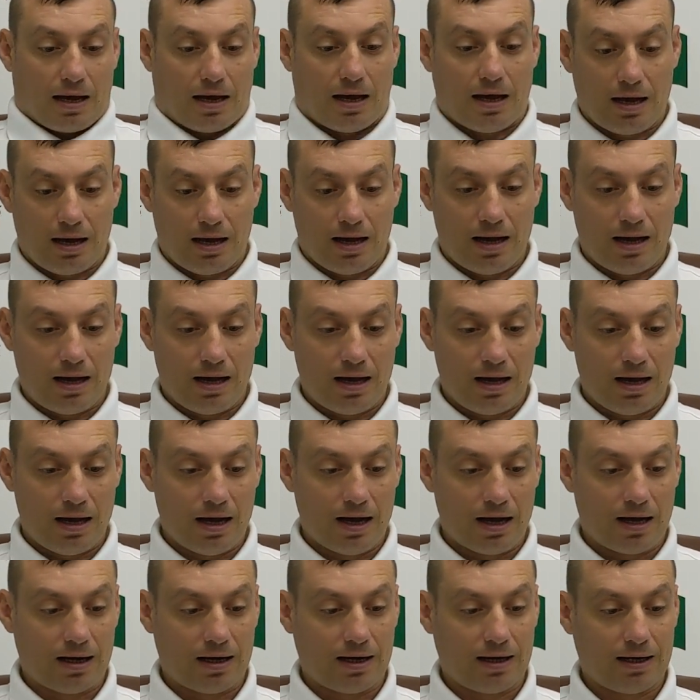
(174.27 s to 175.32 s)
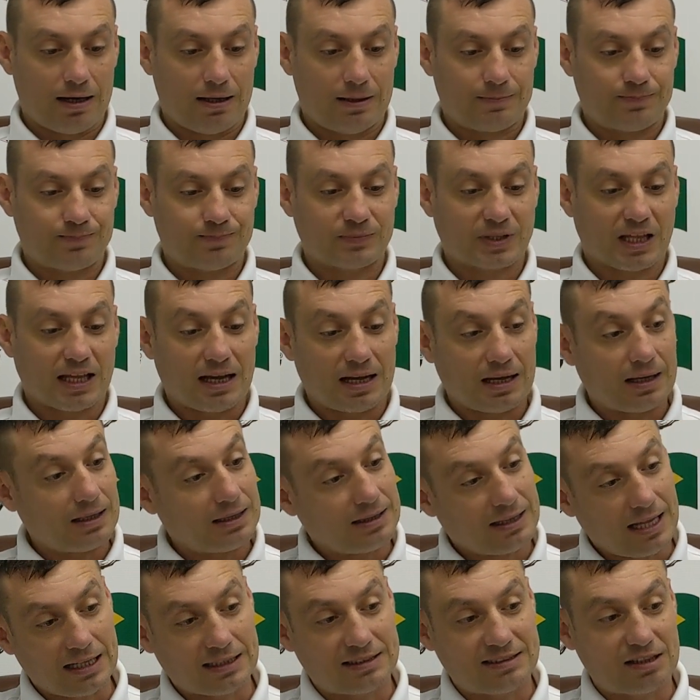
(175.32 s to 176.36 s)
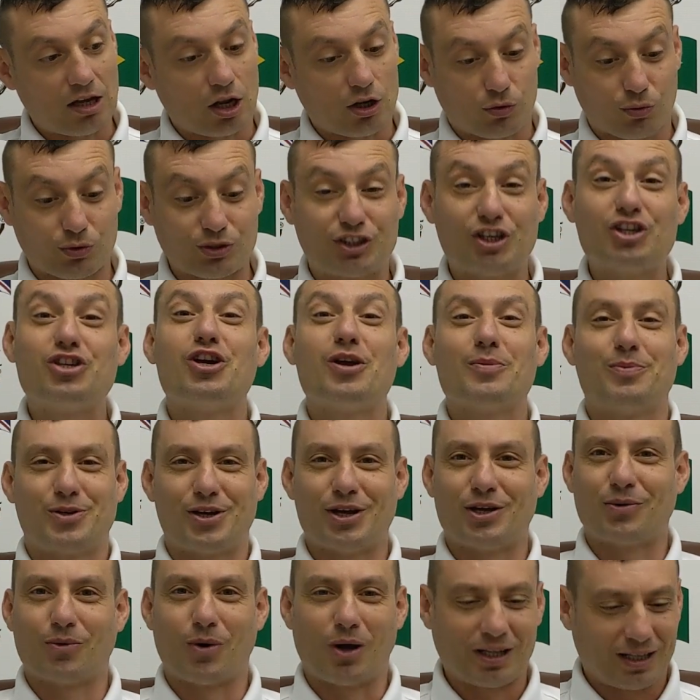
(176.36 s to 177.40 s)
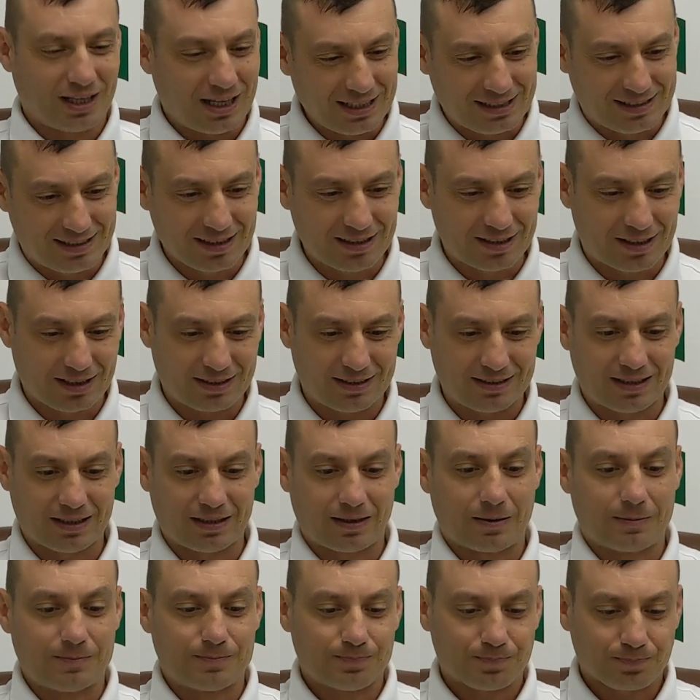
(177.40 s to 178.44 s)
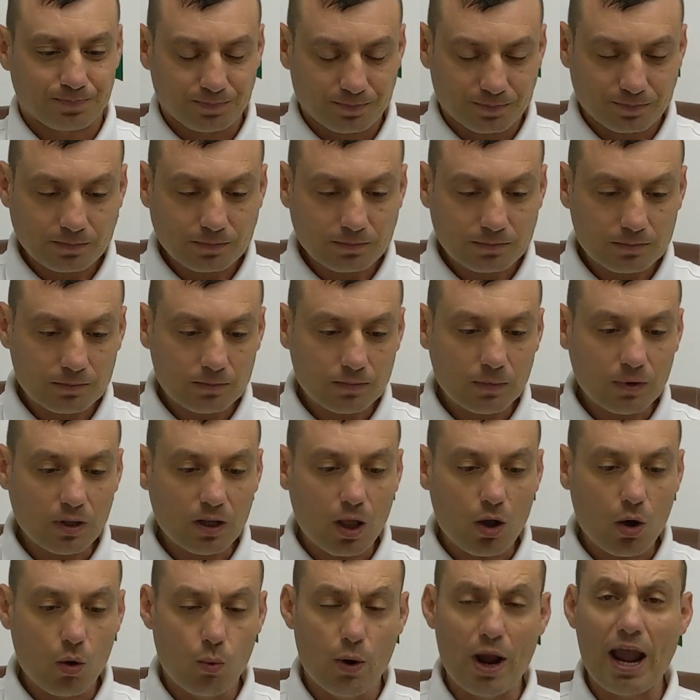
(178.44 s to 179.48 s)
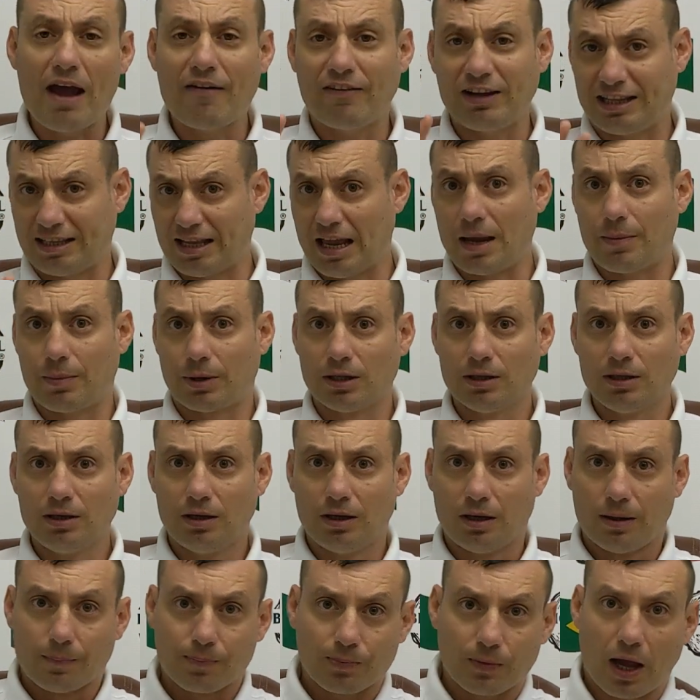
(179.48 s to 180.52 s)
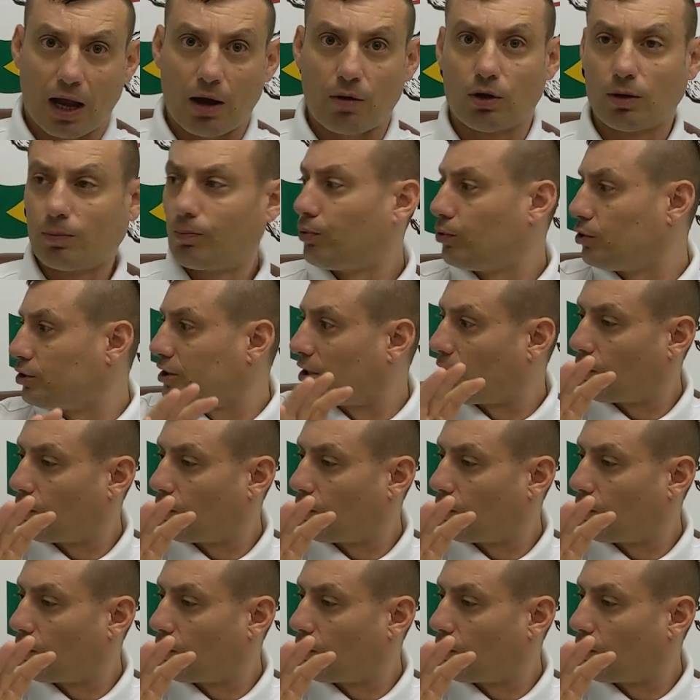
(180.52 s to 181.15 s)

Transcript: Uh, let's start with Egyptian one. It's interesting. We have a table. I will put